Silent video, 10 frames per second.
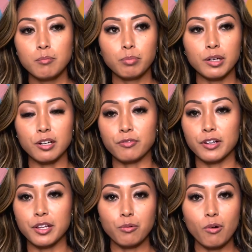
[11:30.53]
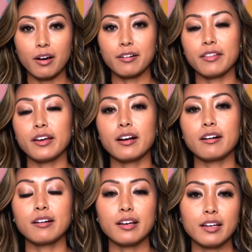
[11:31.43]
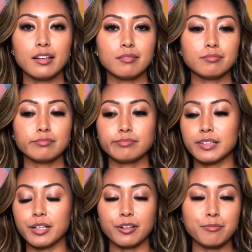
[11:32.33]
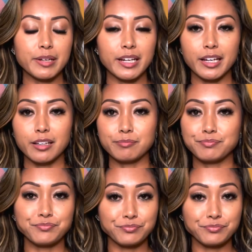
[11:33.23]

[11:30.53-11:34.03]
put your foot in the water there and, you know, competing in